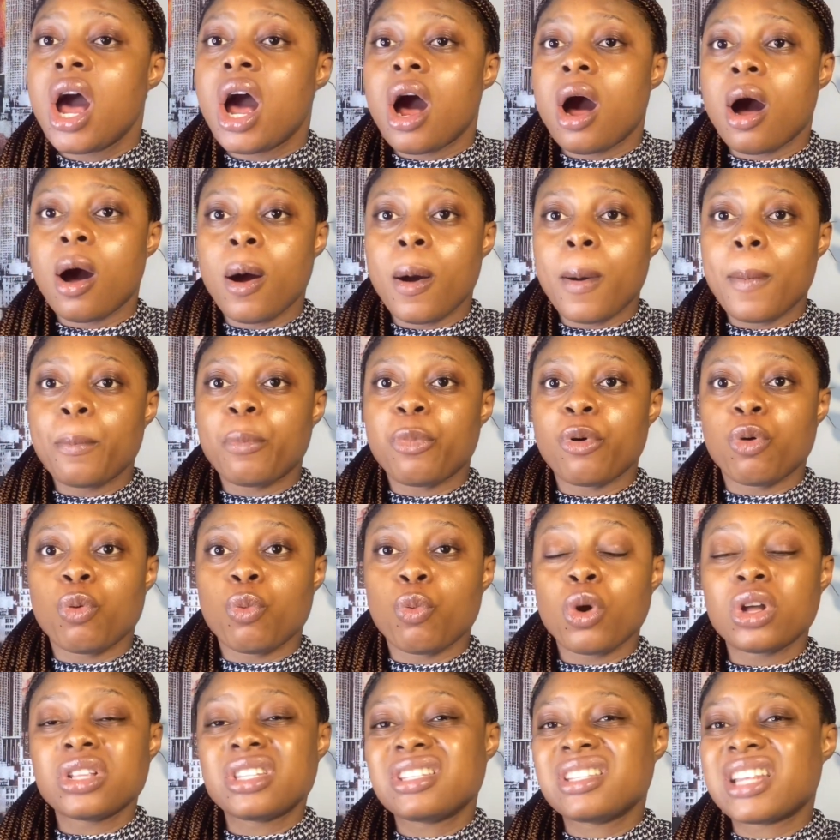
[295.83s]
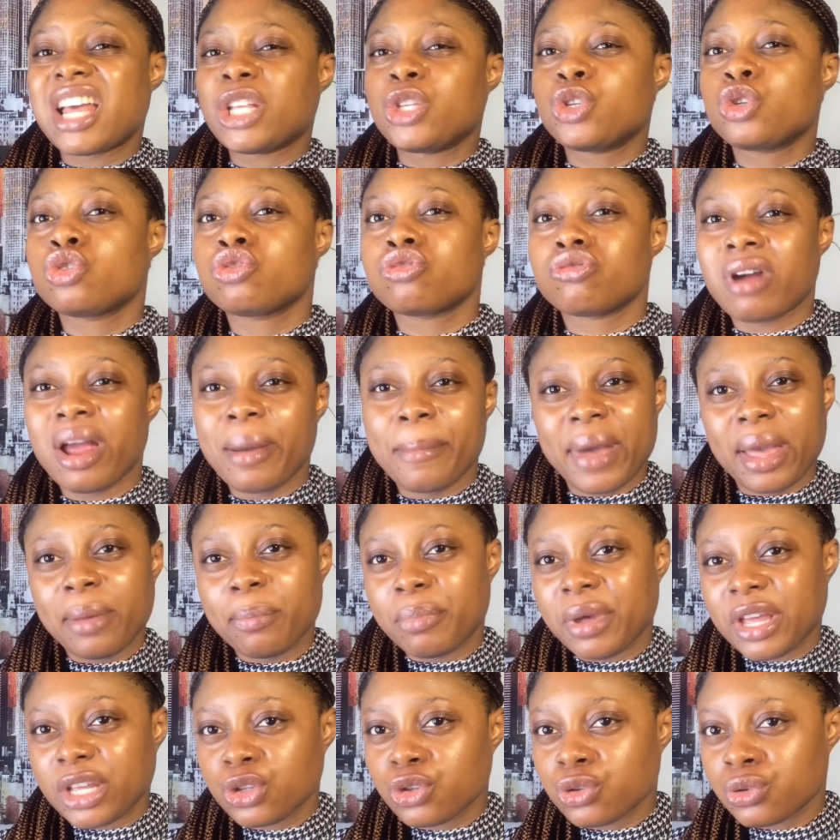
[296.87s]
But one thing I try my
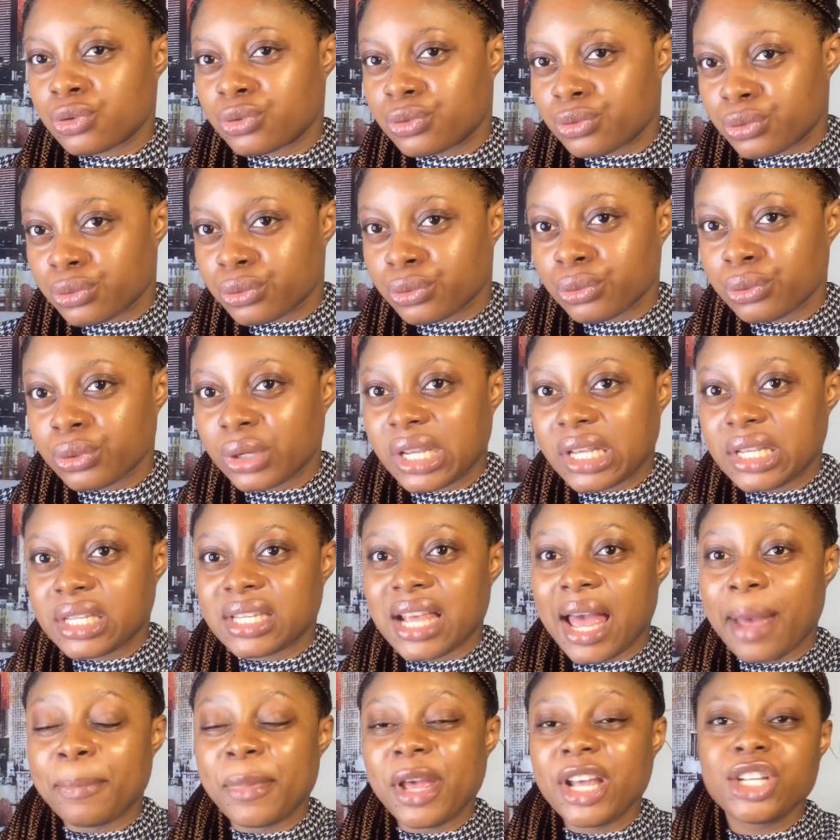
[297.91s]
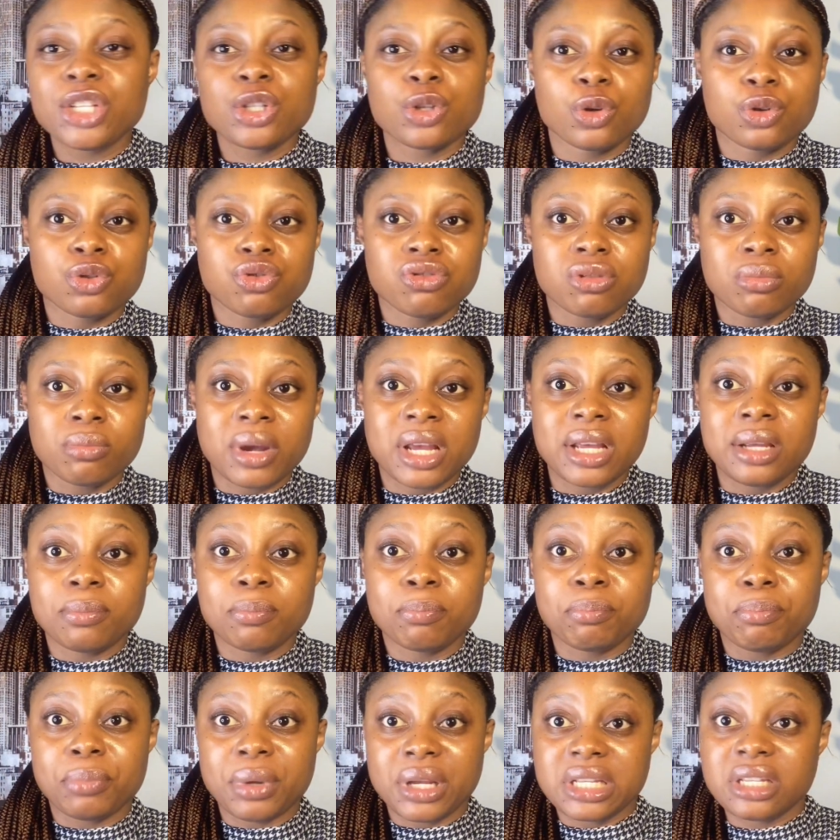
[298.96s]
best to do is I make sunscreen my
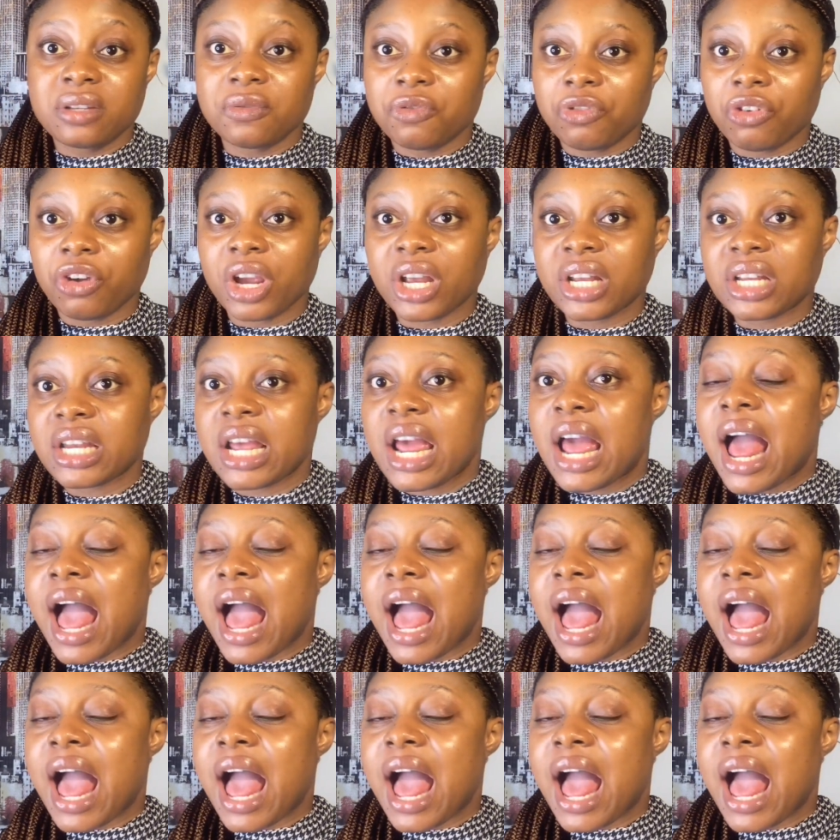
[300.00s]
best friend.